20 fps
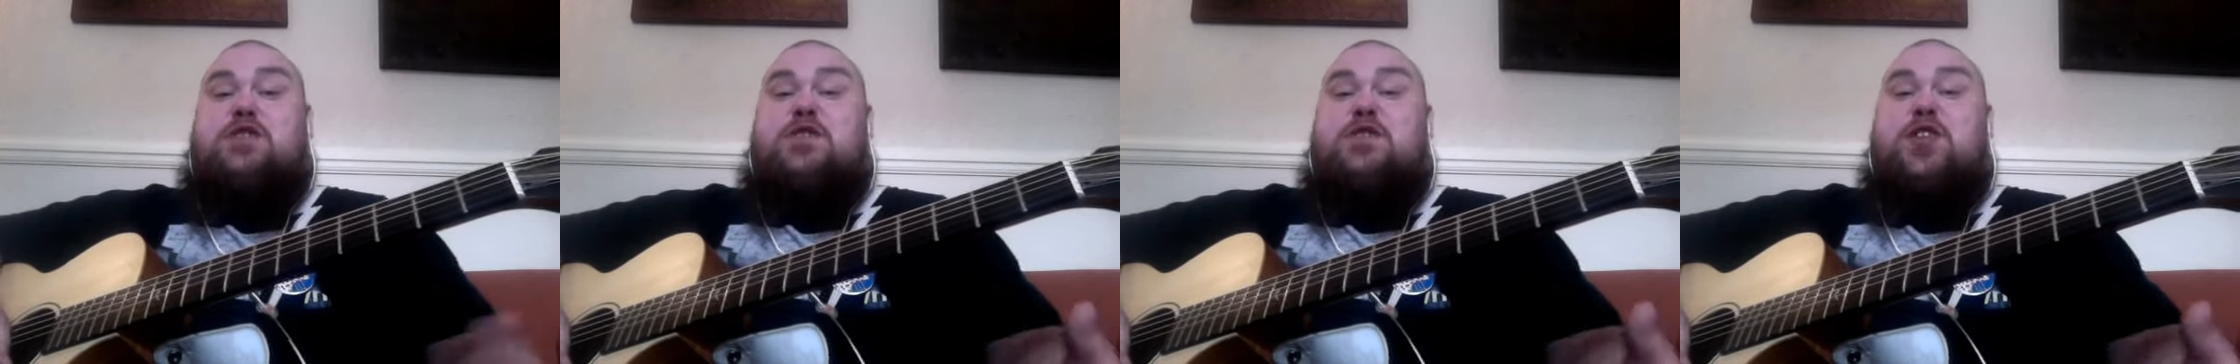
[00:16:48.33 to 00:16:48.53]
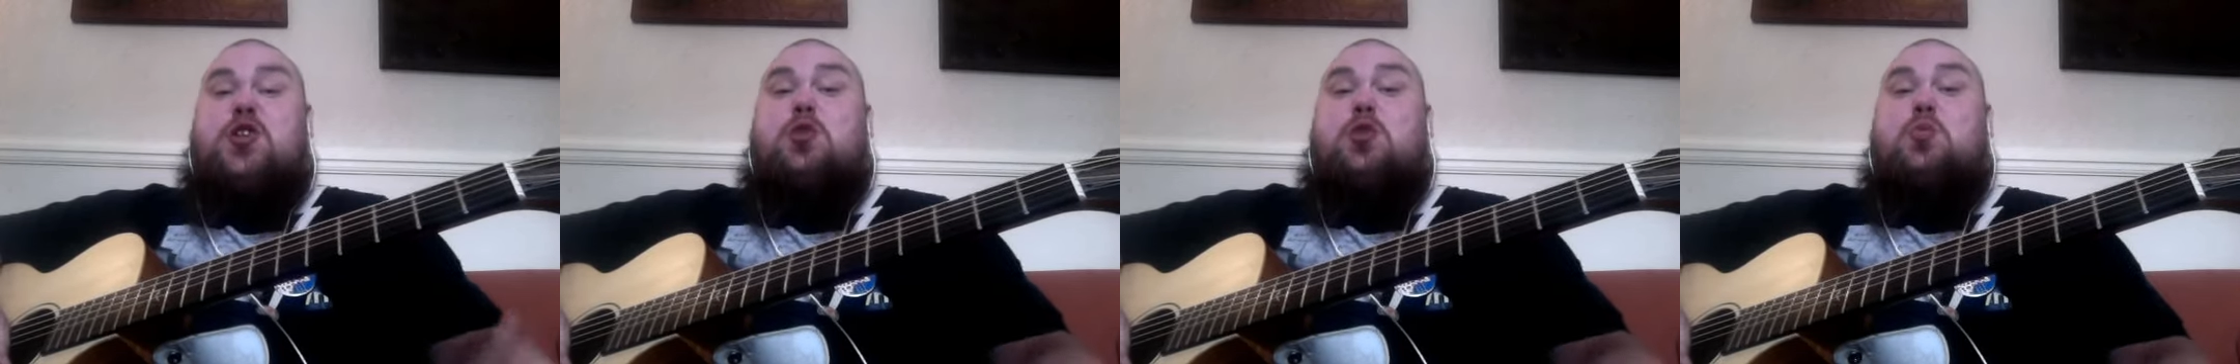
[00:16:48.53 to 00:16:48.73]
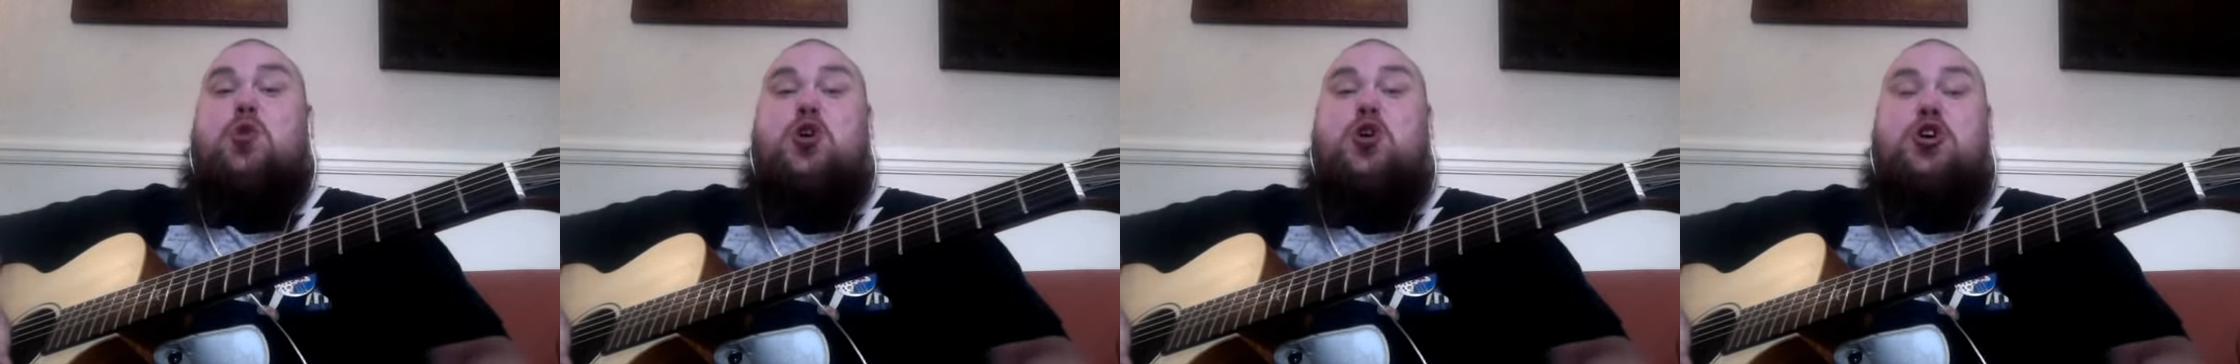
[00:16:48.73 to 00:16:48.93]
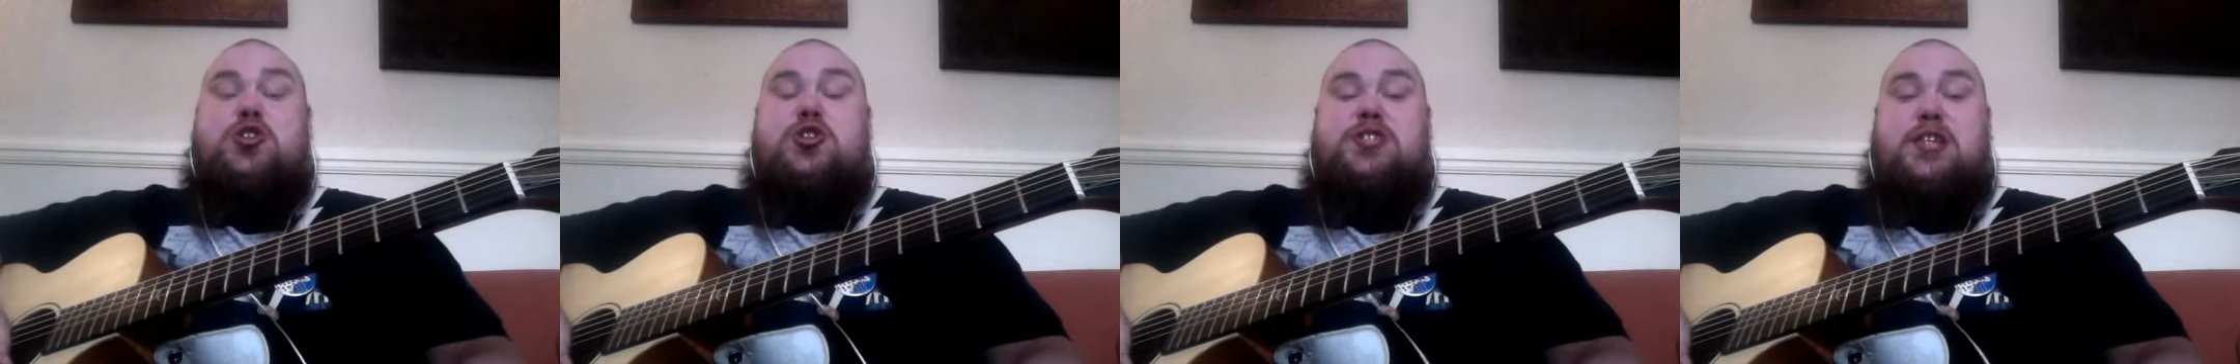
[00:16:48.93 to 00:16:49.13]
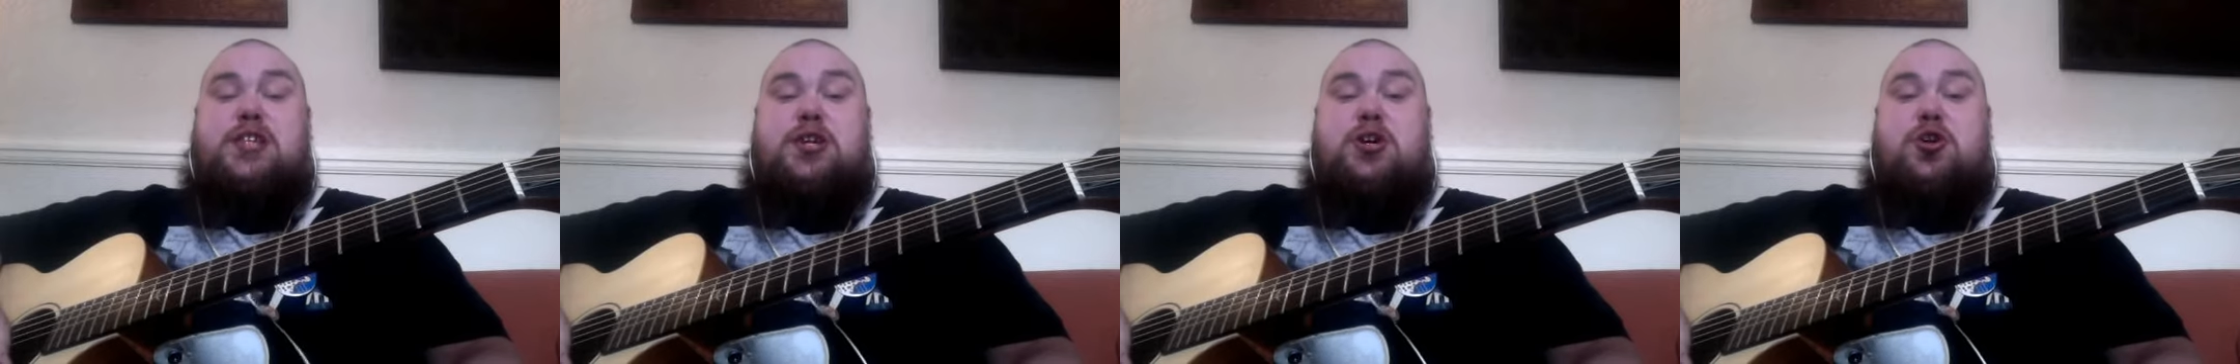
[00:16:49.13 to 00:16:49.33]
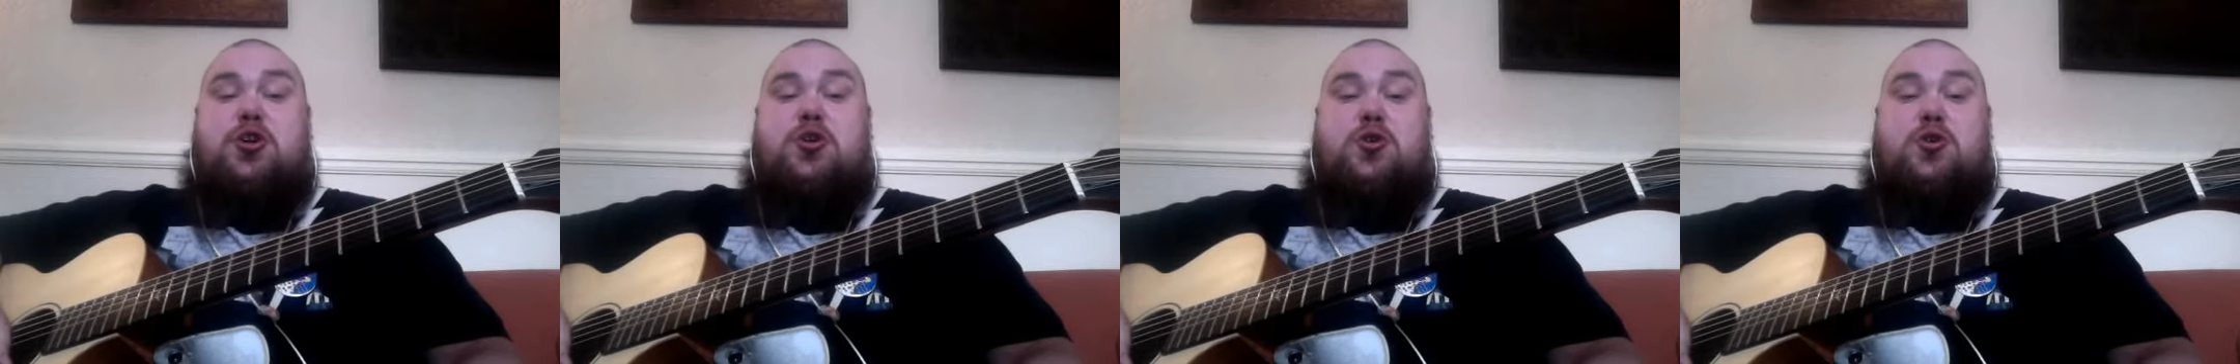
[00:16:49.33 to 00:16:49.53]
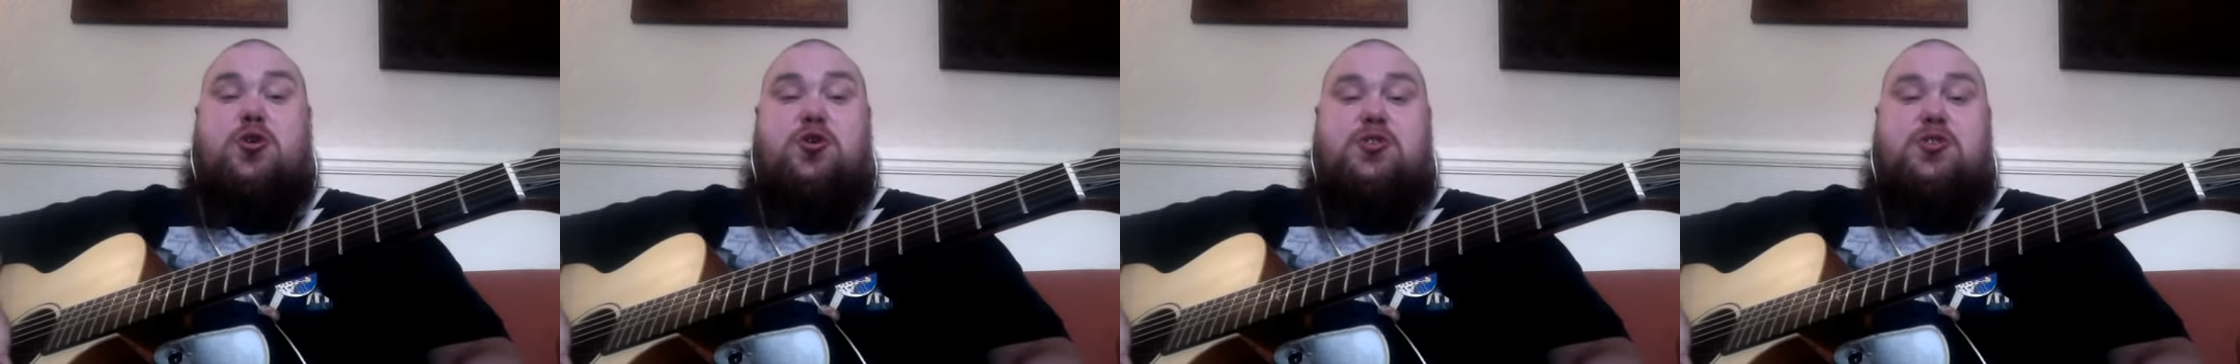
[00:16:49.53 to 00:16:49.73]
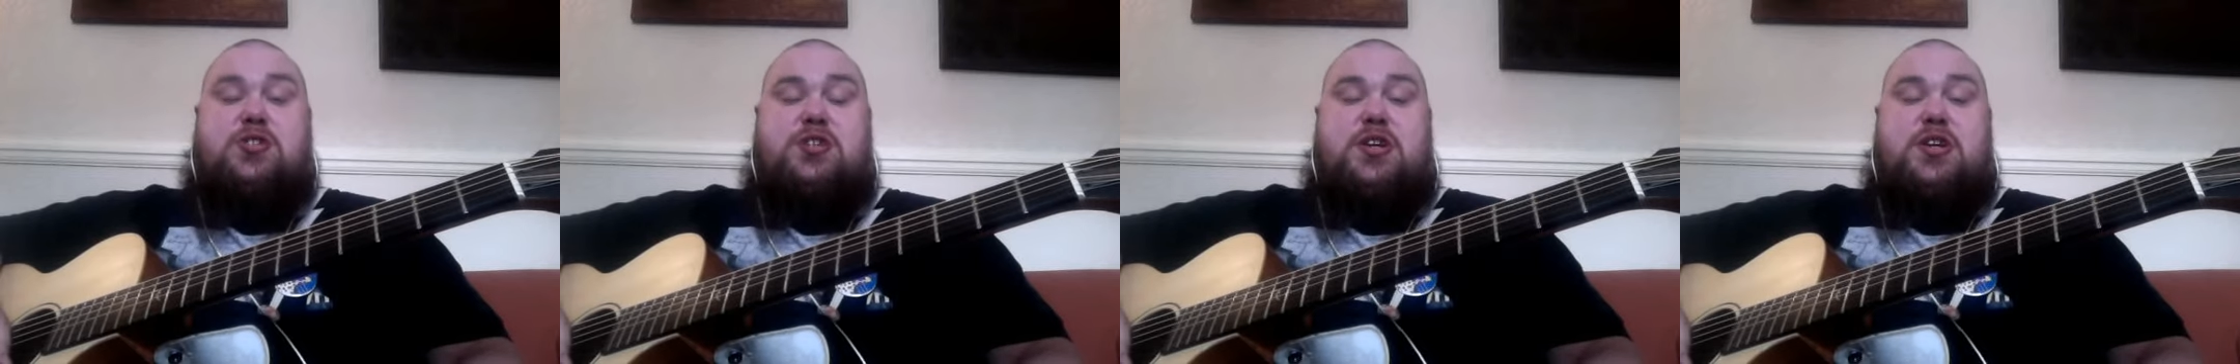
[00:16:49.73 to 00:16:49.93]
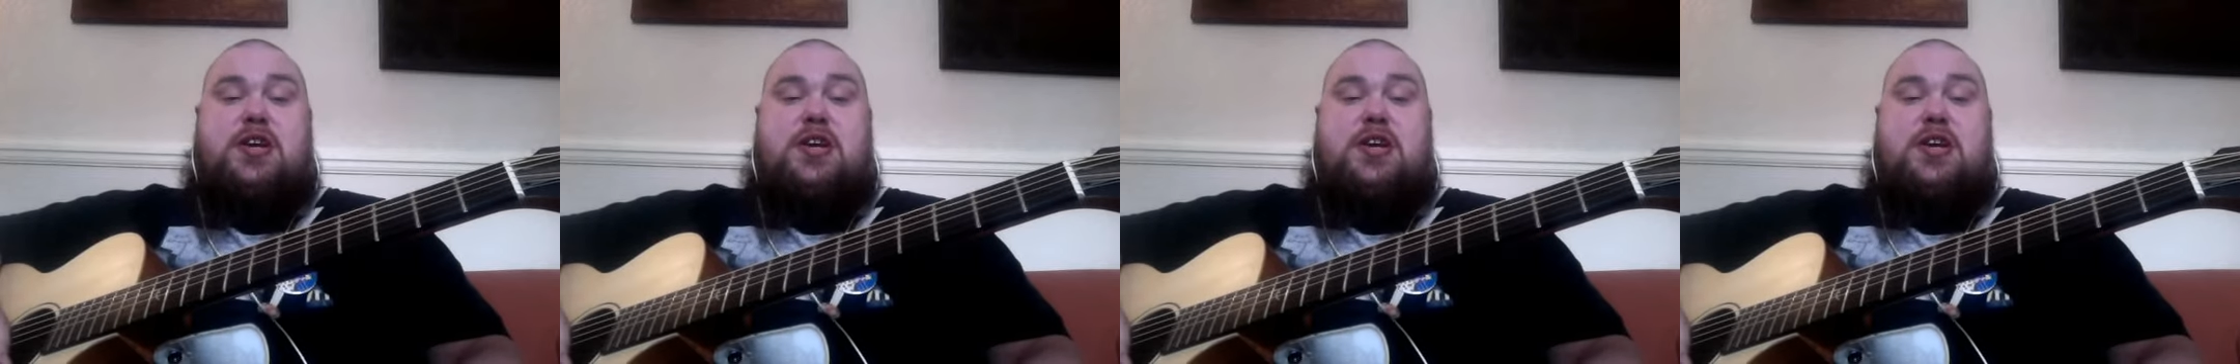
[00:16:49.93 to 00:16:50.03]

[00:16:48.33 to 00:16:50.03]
follow the words and the chords.